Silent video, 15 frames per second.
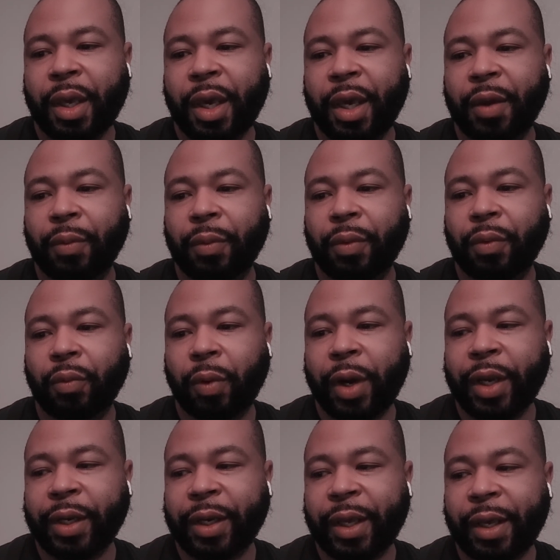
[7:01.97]
And
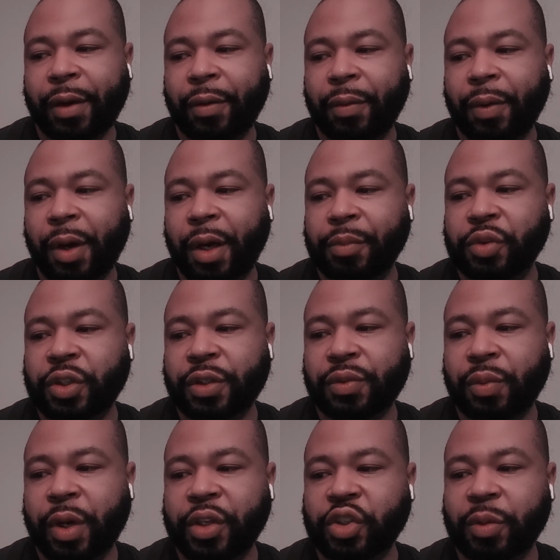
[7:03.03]
right now, I'm just
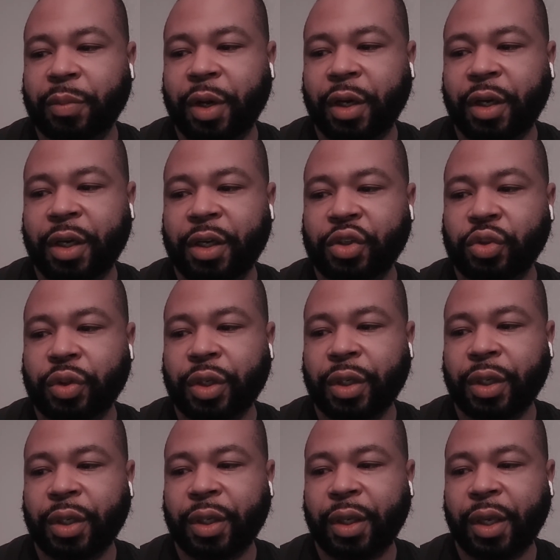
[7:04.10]
watching my
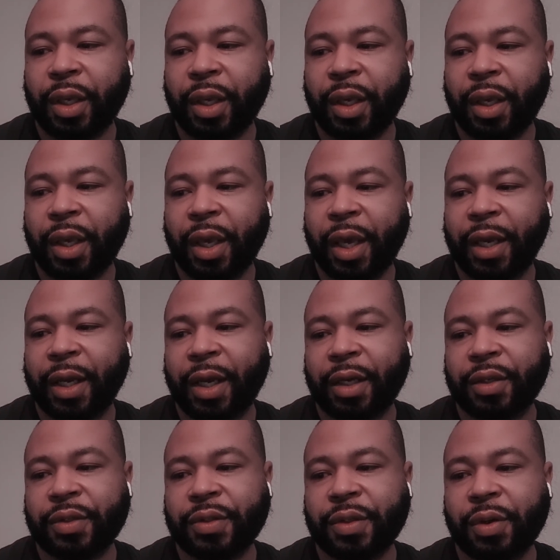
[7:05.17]
country and not
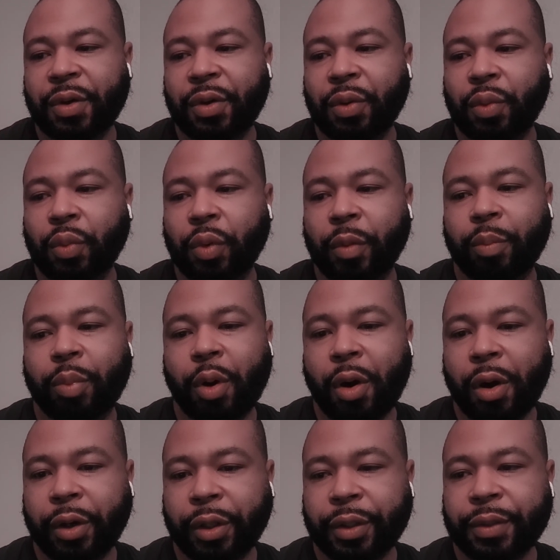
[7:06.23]
concerned with
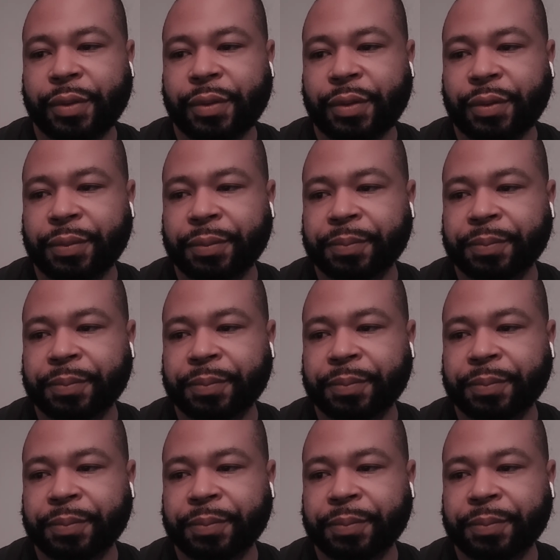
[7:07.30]
parties.